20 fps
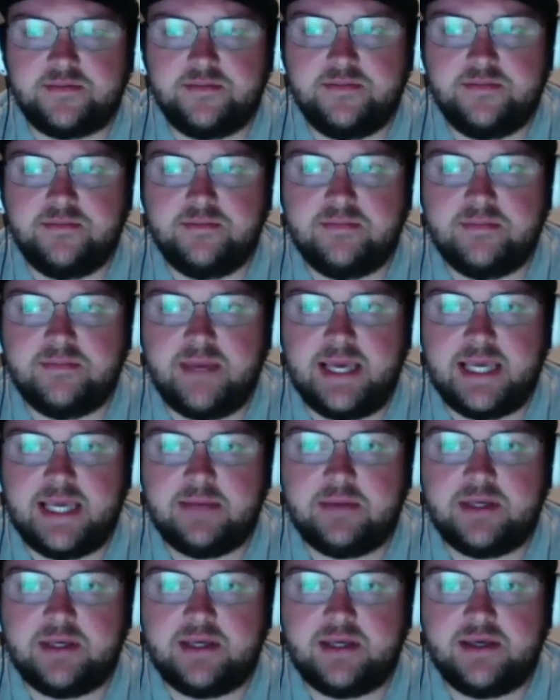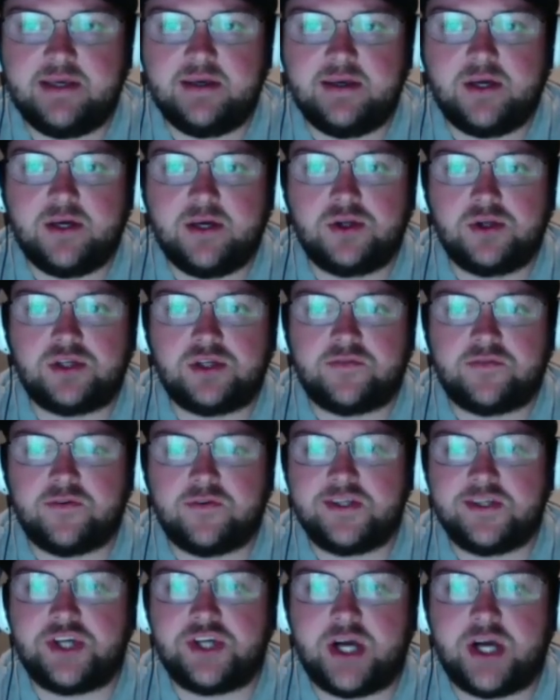maybe coaching for
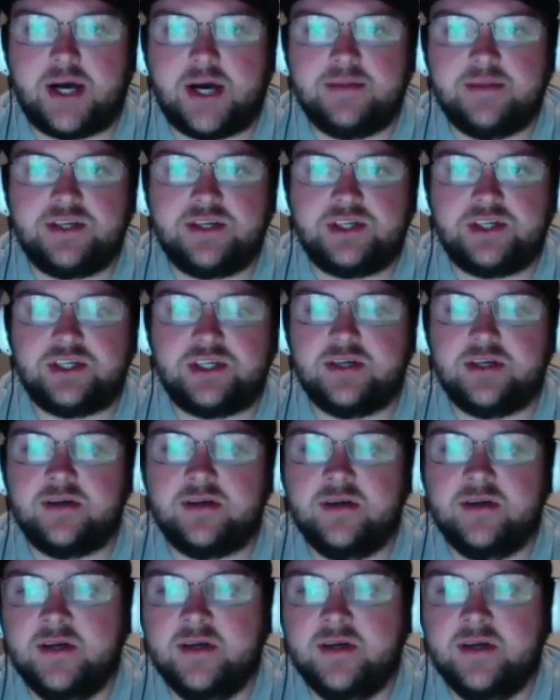his job this year.